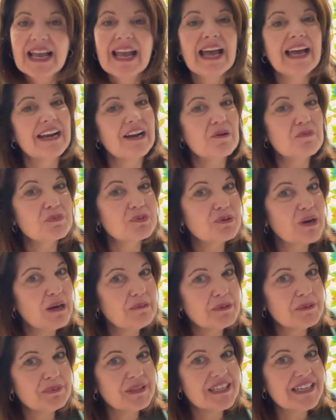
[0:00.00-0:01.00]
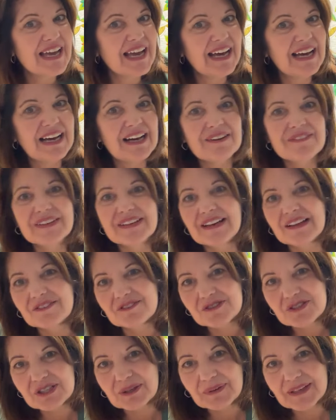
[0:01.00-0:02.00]
and I'll probably have another
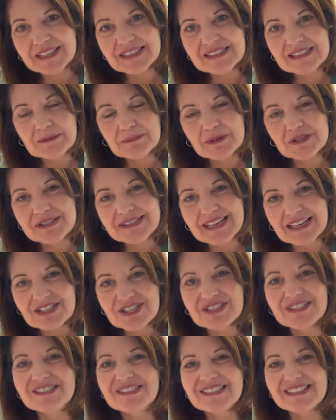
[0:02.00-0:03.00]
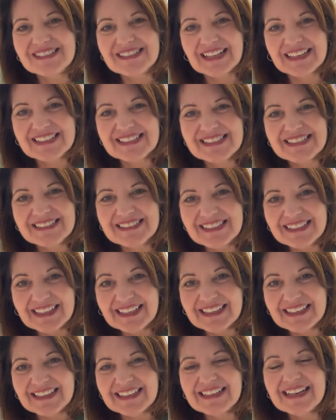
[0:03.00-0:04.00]
Sewing and Slippers session just like
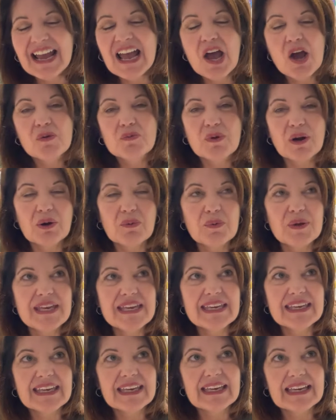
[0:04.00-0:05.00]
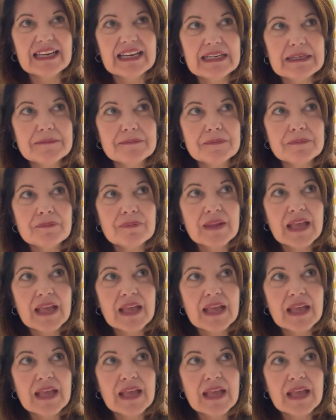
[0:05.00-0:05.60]
today where we can